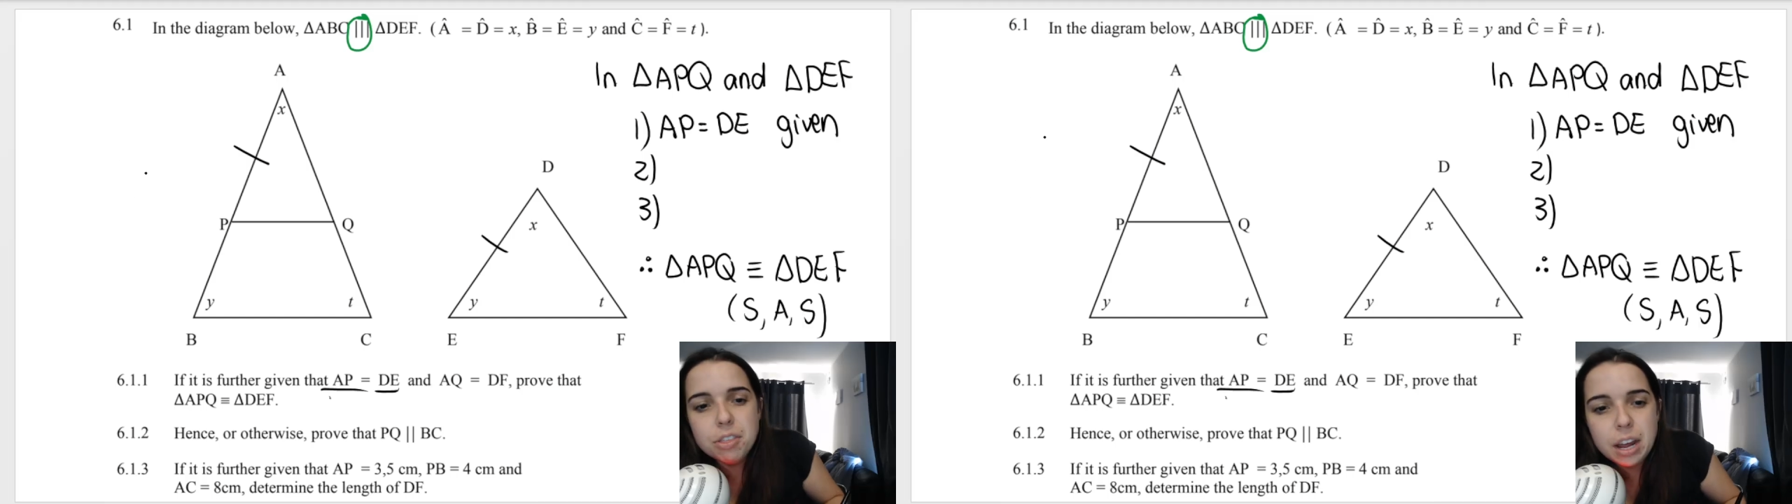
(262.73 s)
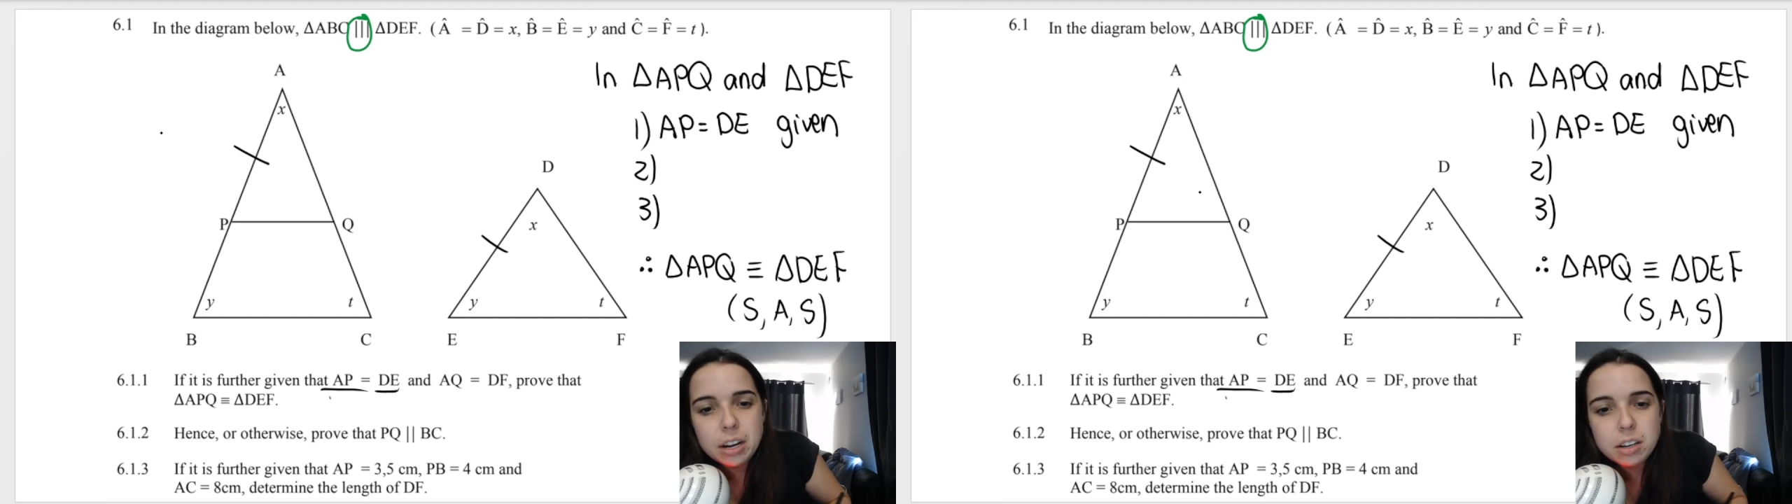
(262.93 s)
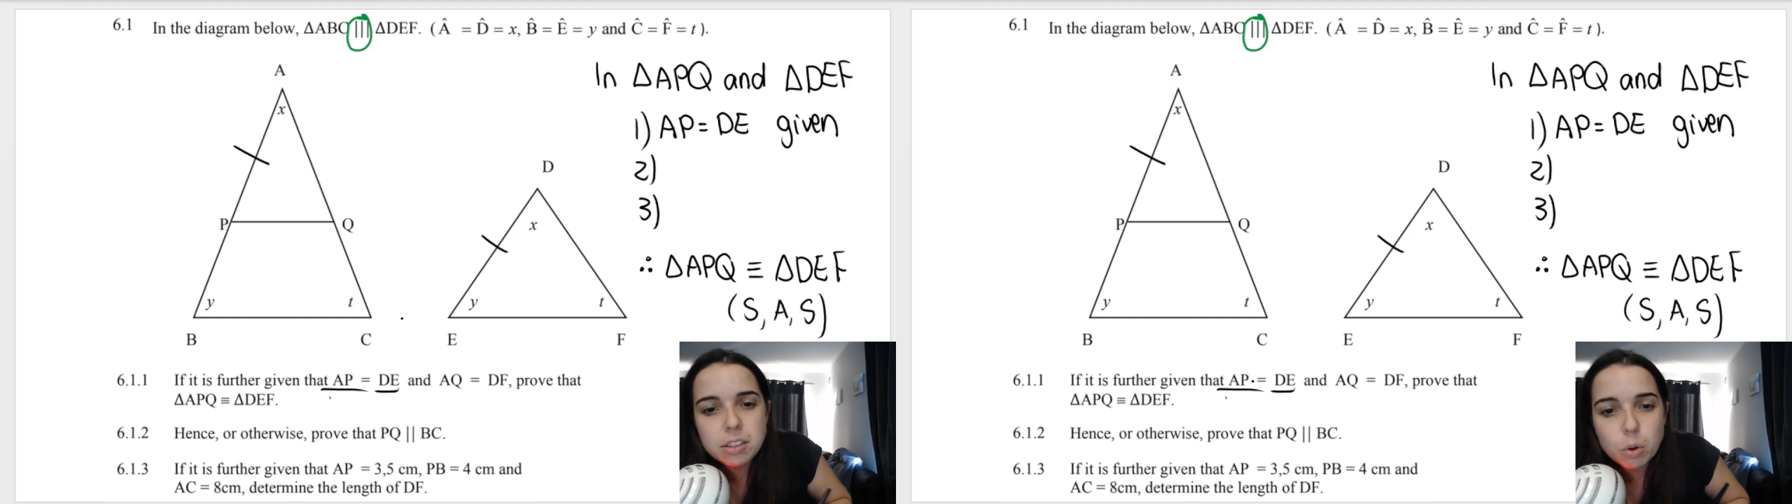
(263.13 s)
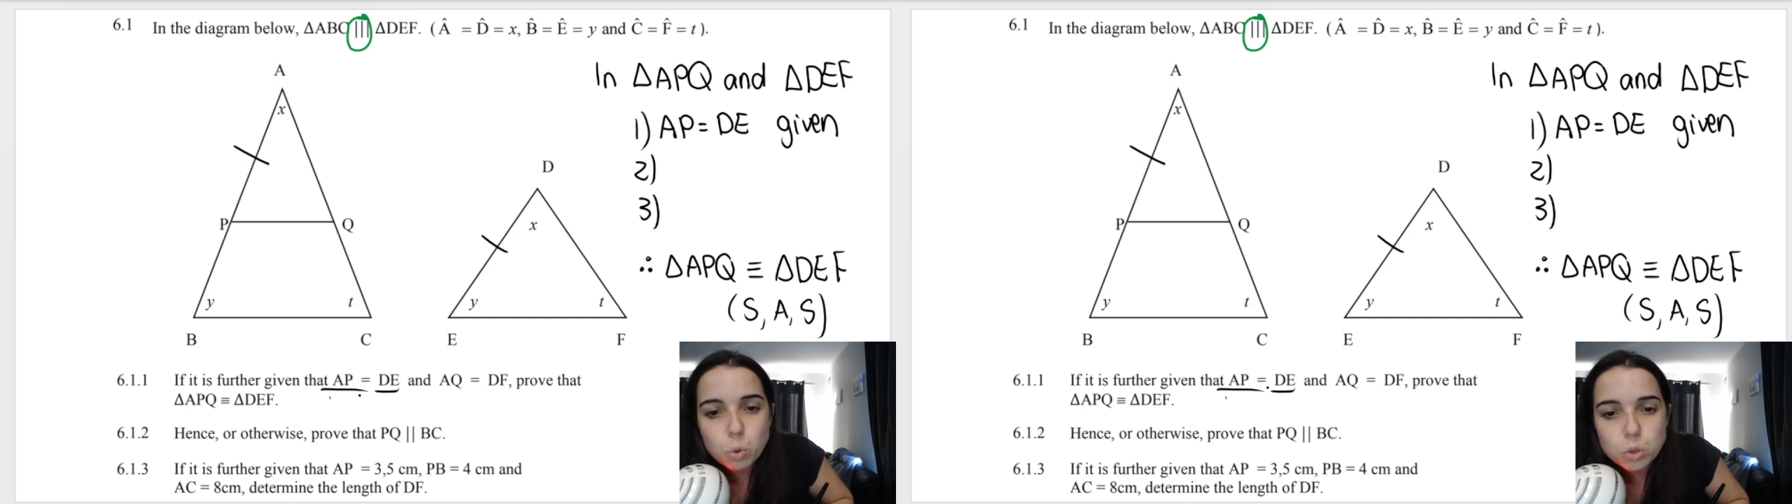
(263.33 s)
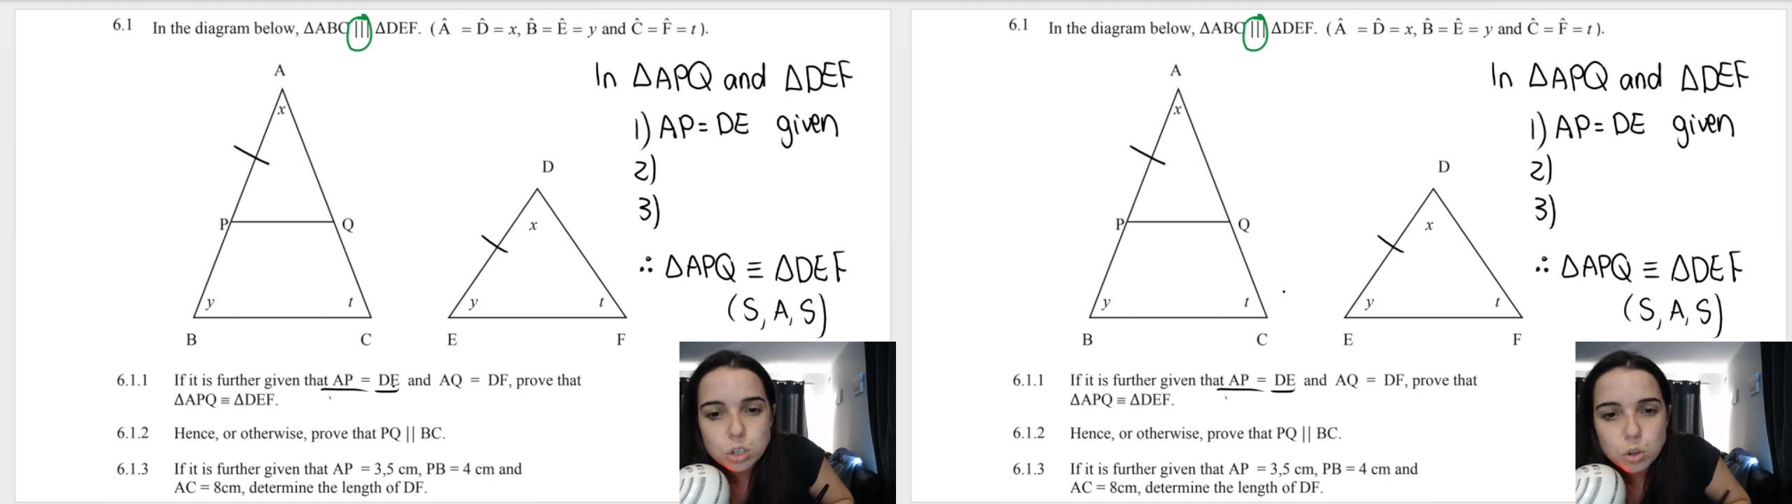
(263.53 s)
Then they
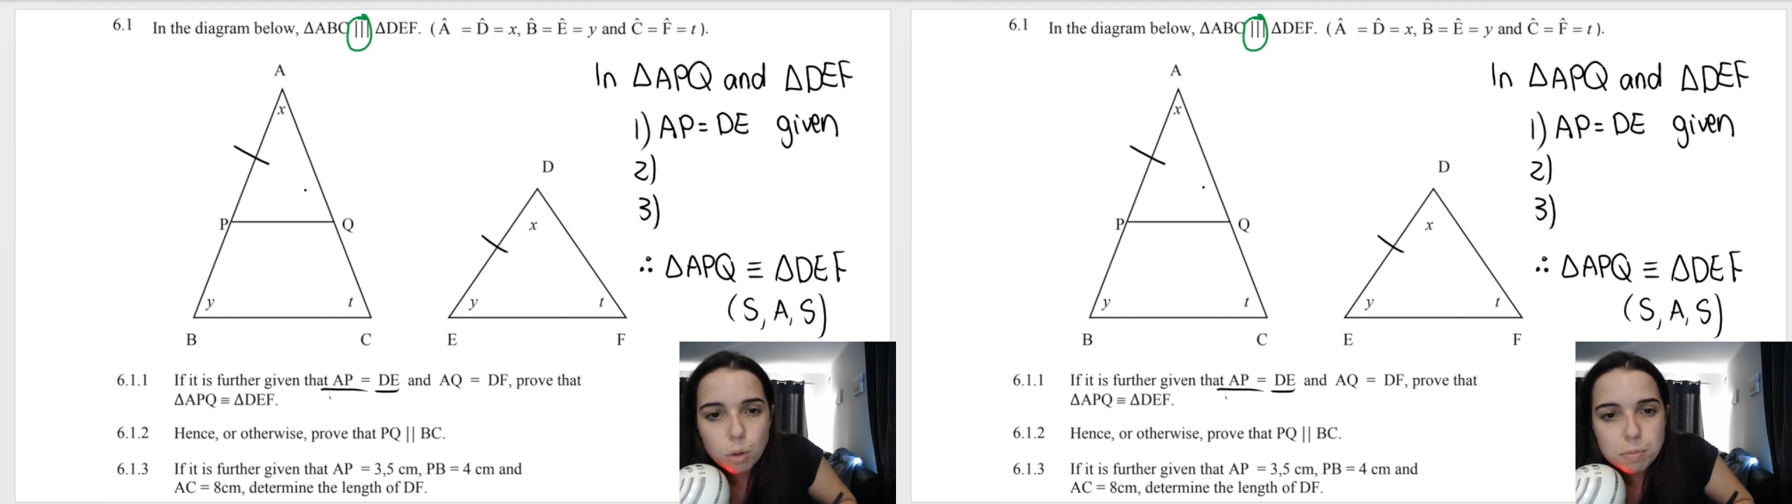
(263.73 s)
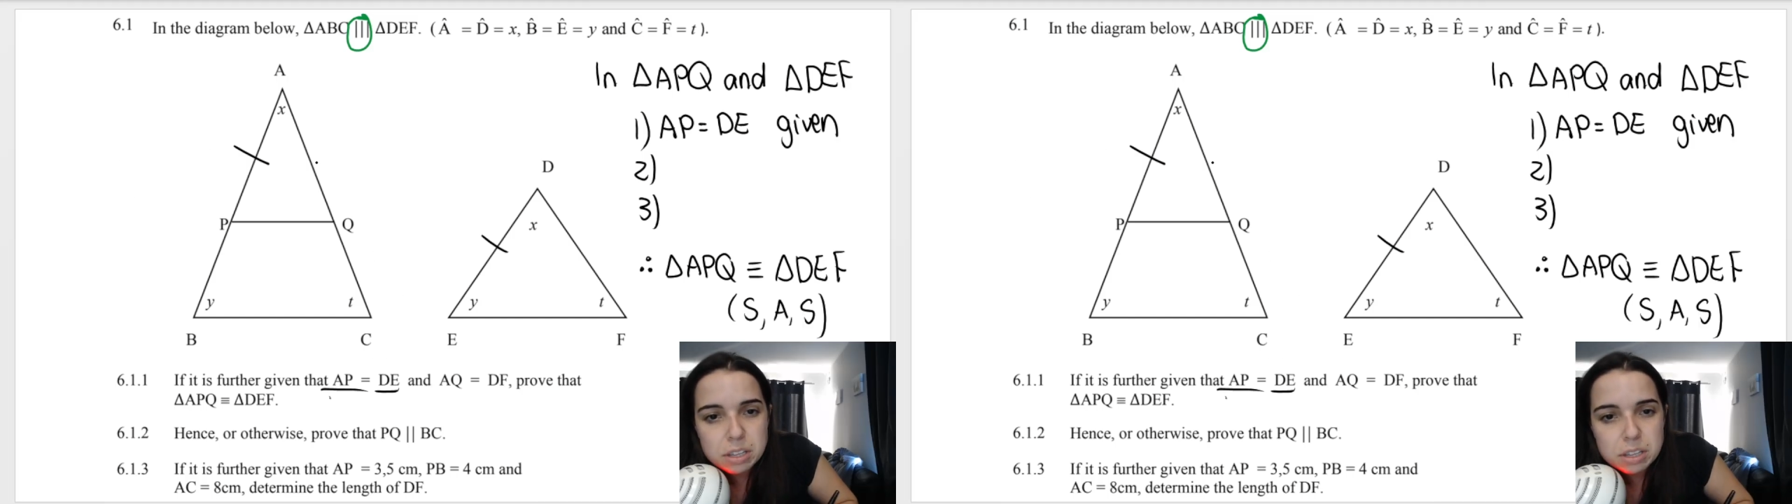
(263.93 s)
also told me